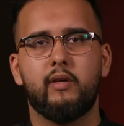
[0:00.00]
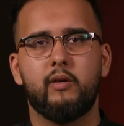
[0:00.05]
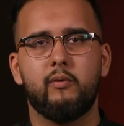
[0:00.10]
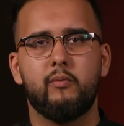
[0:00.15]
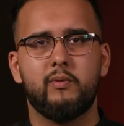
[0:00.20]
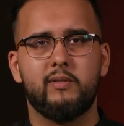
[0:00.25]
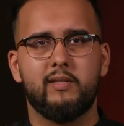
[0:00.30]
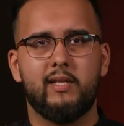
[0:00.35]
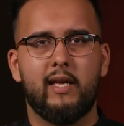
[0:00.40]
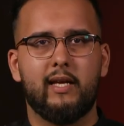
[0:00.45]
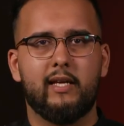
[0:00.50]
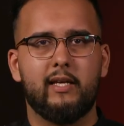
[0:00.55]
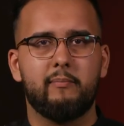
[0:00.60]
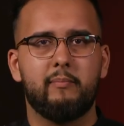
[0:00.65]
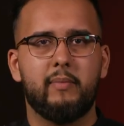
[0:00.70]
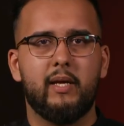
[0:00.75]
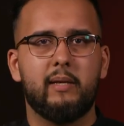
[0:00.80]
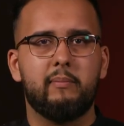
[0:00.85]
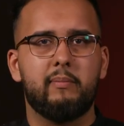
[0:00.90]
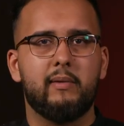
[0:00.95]
It was like a
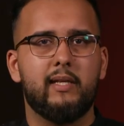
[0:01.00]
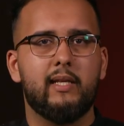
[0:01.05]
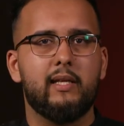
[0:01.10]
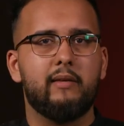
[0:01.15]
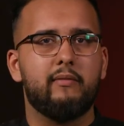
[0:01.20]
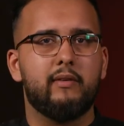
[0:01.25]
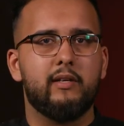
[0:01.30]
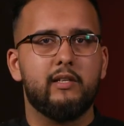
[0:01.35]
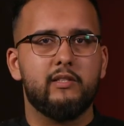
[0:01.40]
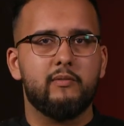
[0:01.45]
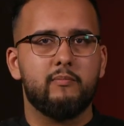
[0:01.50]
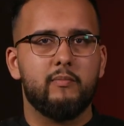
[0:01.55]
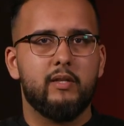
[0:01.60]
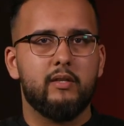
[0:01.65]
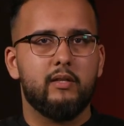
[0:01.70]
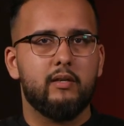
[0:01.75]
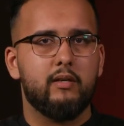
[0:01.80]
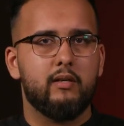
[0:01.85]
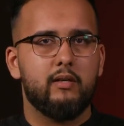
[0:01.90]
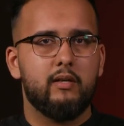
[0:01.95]
baby leaving his
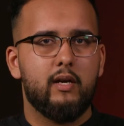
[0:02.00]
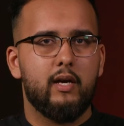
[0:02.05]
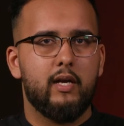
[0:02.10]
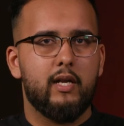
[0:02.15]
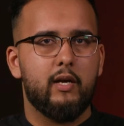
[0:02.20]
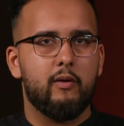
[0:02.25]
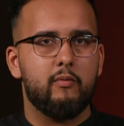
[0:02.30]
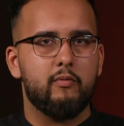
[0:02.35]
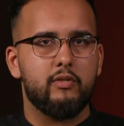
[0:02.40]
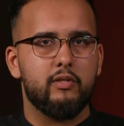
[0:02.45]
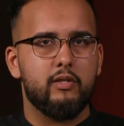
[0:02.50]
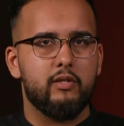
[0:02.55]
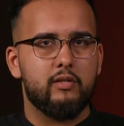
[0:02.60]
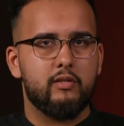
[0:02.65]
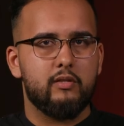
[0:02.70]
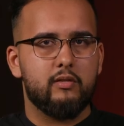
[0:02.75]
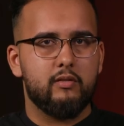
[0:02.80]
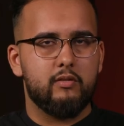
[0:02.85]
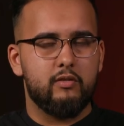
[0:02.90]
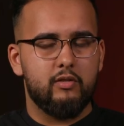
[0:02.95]
mother, and I was
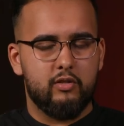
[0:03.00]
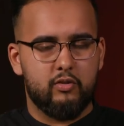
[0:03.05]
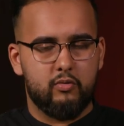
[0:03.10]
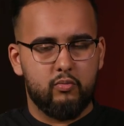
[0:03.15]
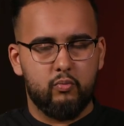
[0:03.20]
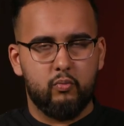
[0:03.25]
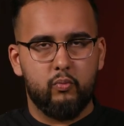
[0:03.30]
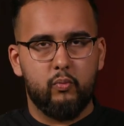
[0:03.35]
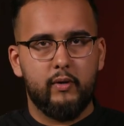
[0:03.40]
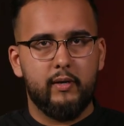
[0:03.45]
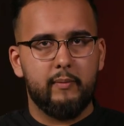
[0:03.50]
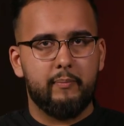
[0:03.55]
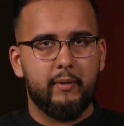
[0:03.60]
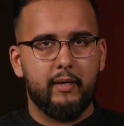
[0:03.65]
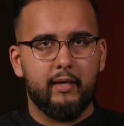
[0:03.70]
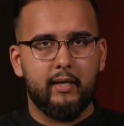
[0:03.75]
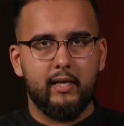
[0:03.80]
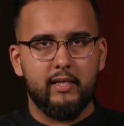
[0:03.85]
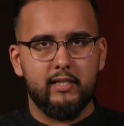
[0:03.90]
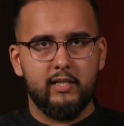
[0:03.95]
just, just
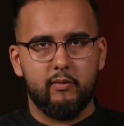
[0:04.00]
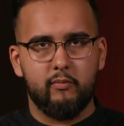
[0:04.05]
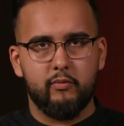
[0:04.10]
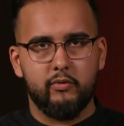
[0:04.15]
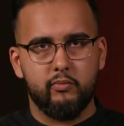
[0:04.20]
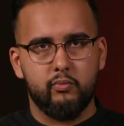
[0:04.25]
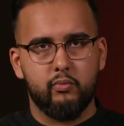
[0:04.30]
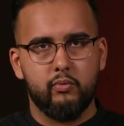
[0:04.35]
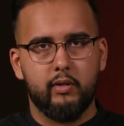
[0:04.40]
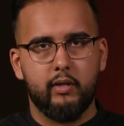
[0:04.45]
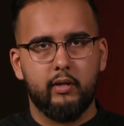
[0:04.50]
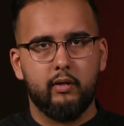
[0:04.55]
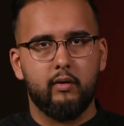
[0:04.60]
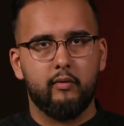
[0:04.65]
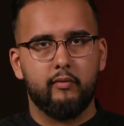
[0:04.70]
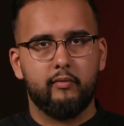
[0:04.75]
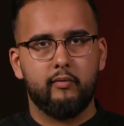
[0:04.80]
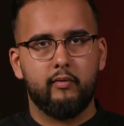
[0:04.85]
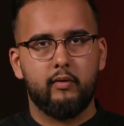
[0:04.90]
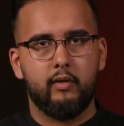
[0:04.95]
weeping as I was walking
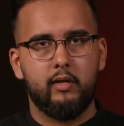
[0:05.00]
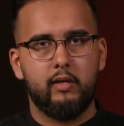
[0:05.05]
off.